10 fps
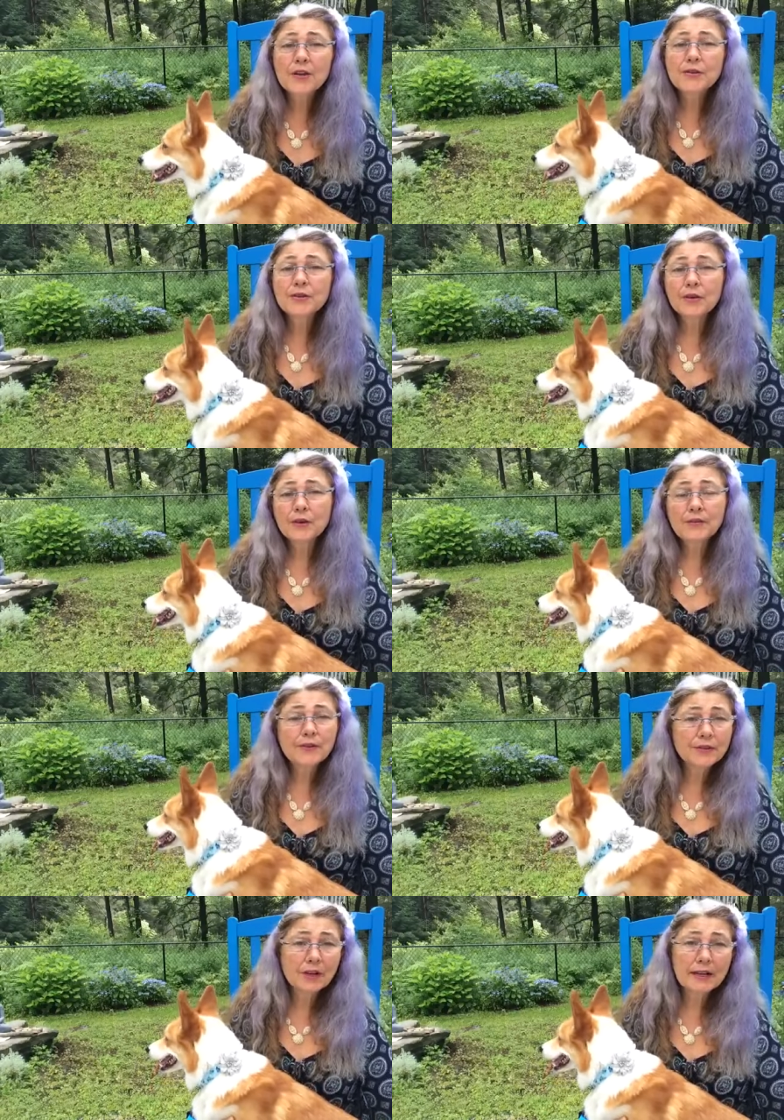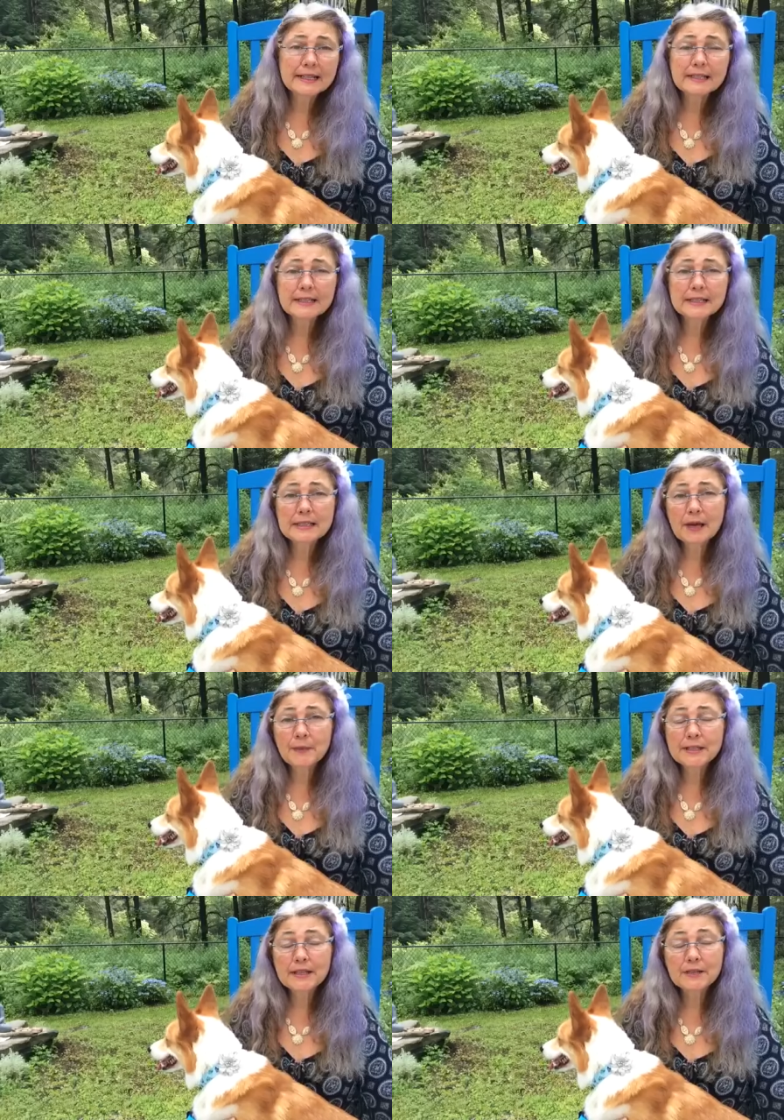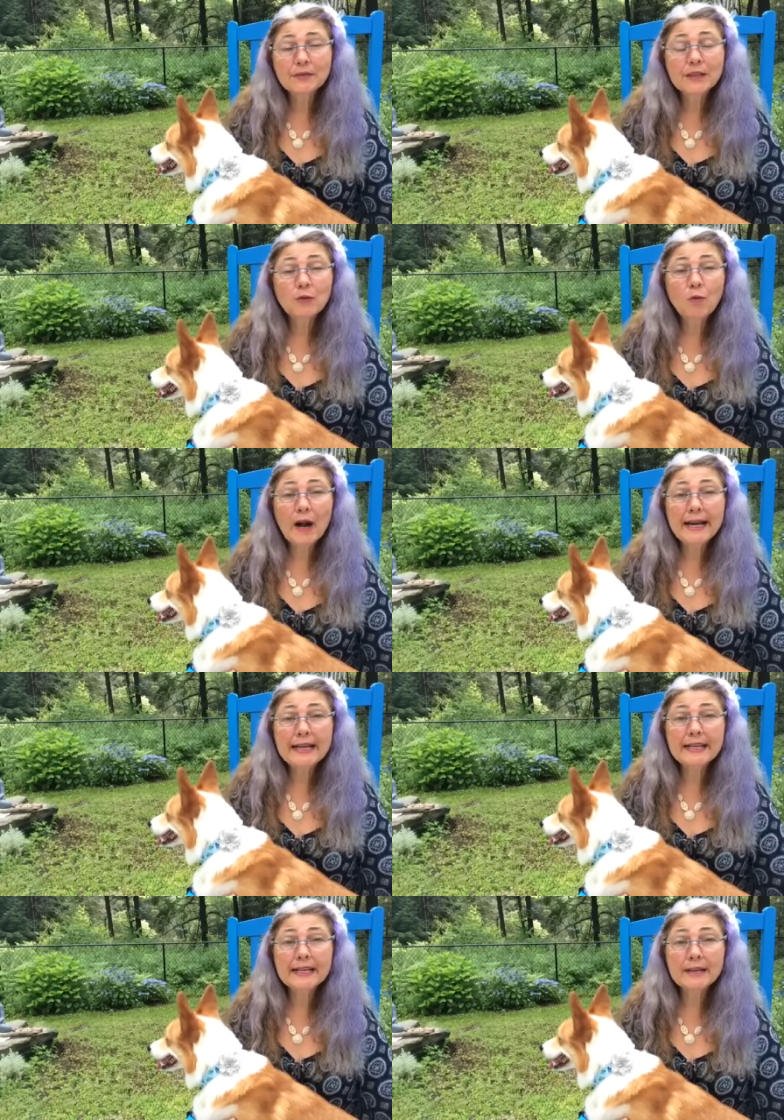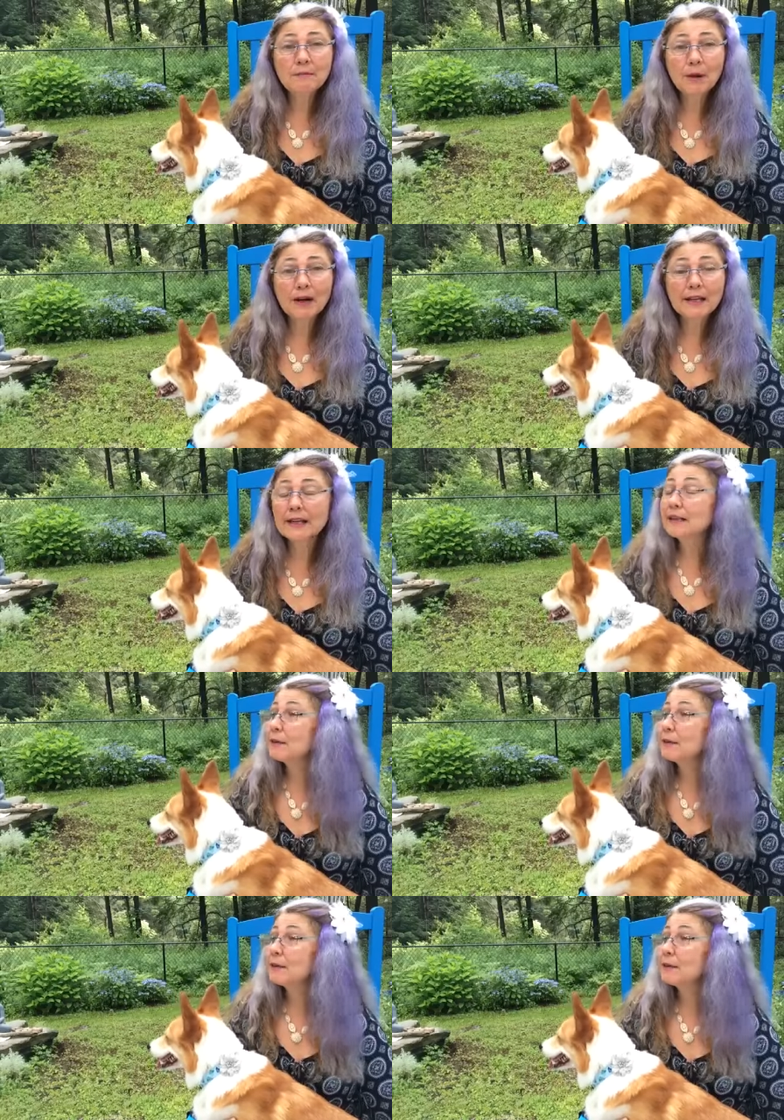So if your dog is obsessively whining and barking,